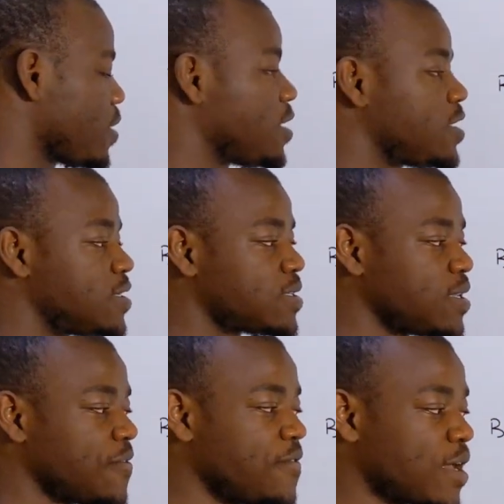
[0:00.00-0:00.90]
It is
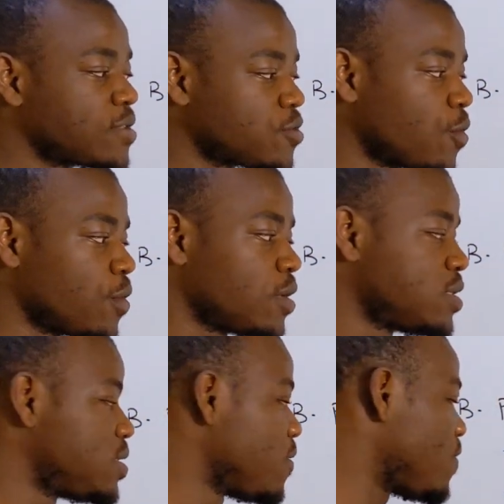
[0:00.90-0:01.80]
the vector
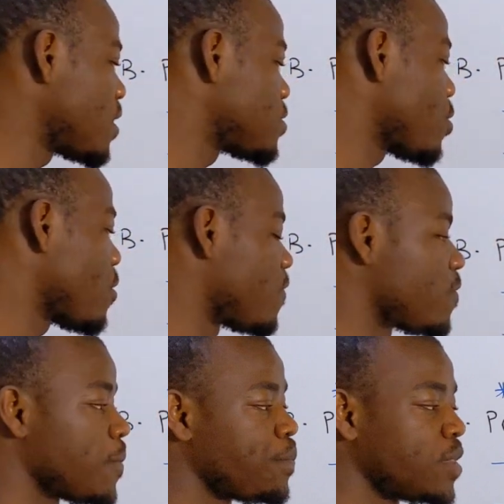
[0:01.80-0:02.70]

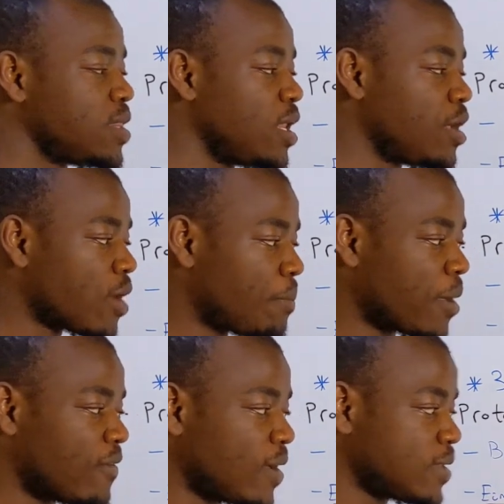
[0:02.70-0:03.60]
of Theileria parva.